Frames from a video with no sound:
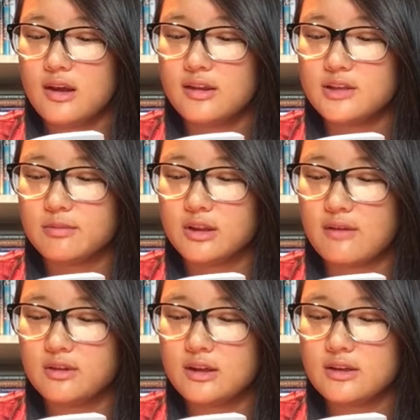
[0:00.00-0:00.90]
These
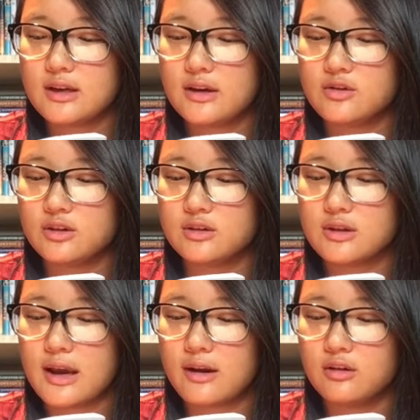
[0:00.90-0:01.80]
malevolent
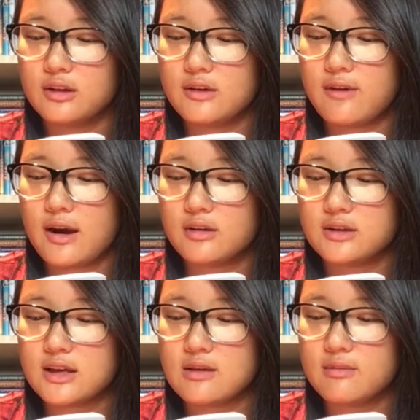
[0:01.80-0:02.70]
tendrils angrily vowed
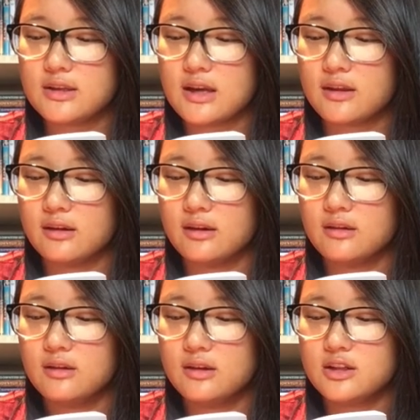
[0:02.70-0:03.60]
to keep me tethered,
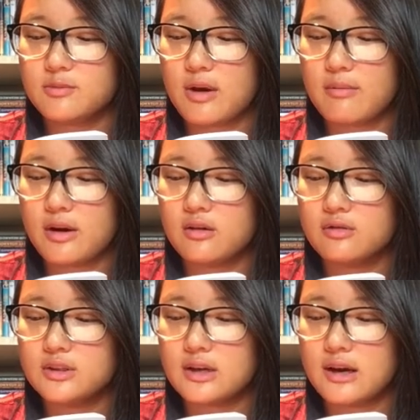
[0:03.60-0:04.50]
despite my
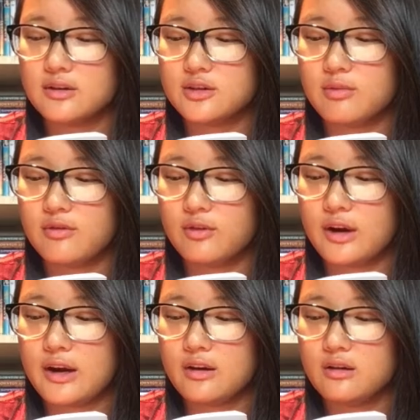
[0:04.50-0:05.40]
own desires to be
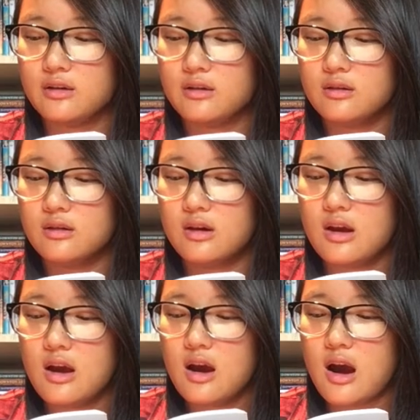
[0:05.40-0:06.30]
free.
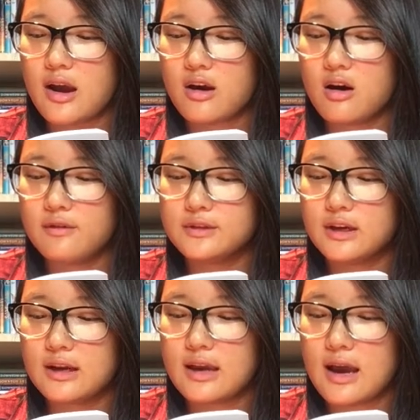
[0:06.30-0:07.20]
I coughed
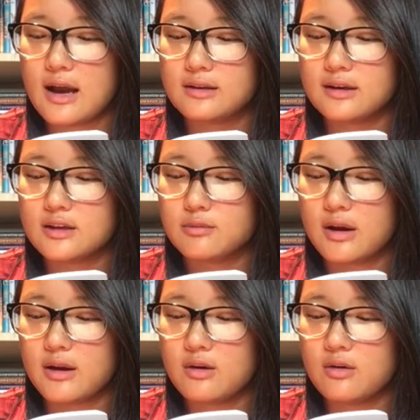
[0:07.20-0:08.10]
and I gagged, and as
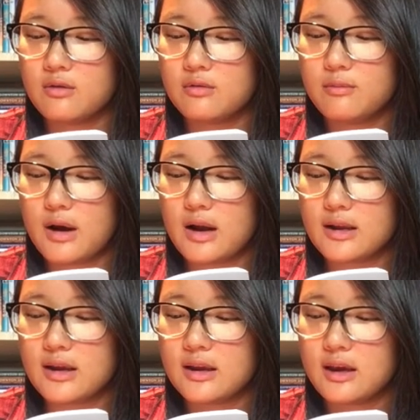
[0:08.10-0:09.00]
my own
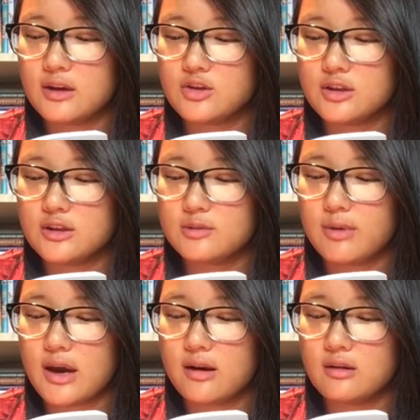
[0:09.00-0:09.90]
body engaged in this
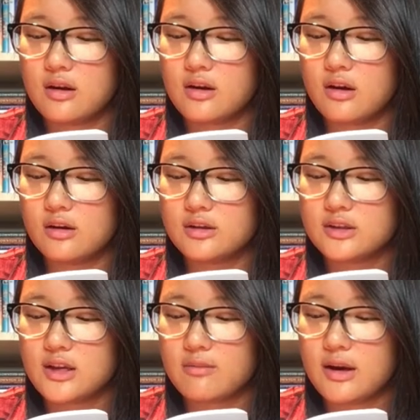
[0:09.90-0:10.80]
battle, a garter
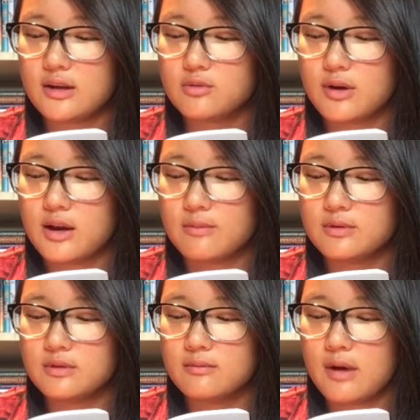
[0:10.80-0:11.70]
snake made its way up
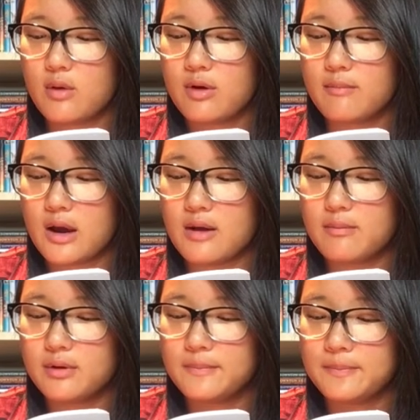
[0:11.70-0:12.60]
my windpipe.